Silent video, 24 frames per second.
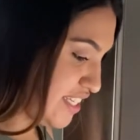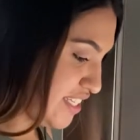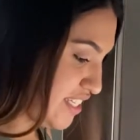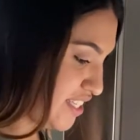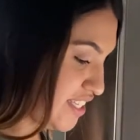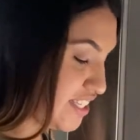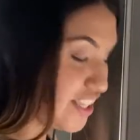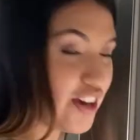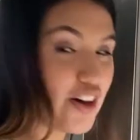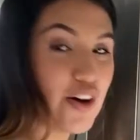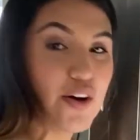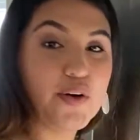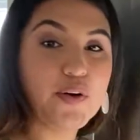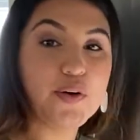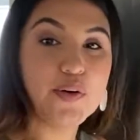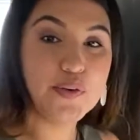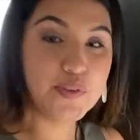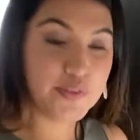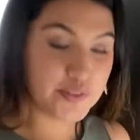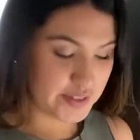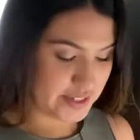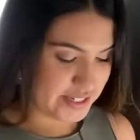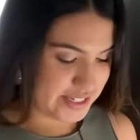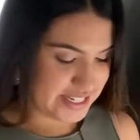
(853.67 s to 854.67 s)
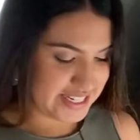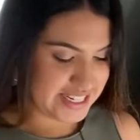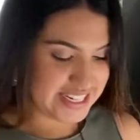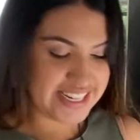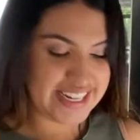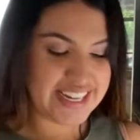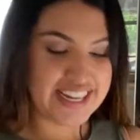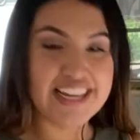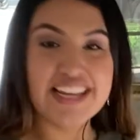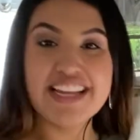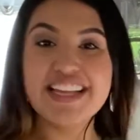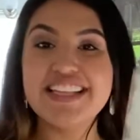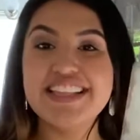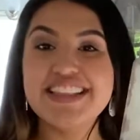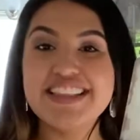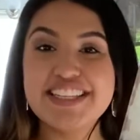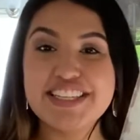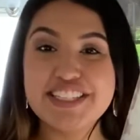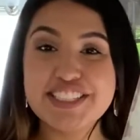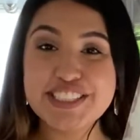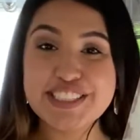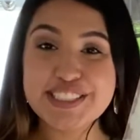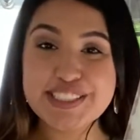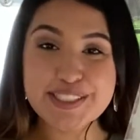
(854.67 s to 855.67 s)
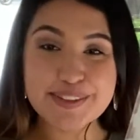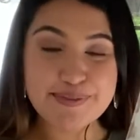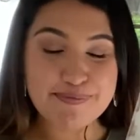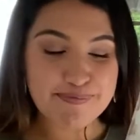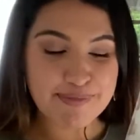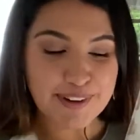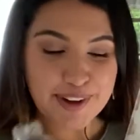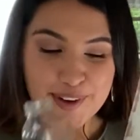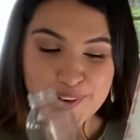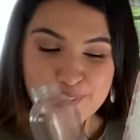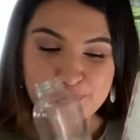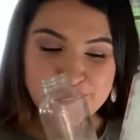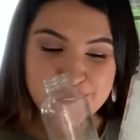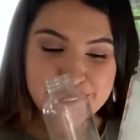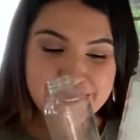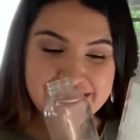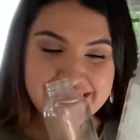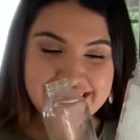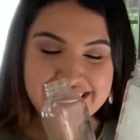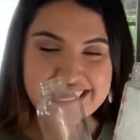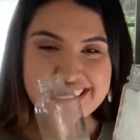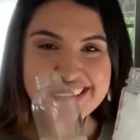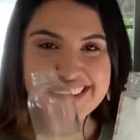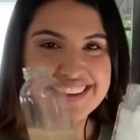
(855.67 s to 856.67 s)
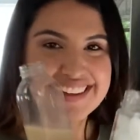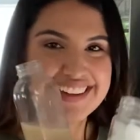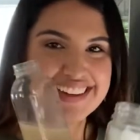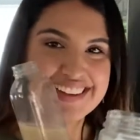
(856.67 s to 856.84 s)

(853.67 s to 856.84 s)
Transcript: So there's the boba,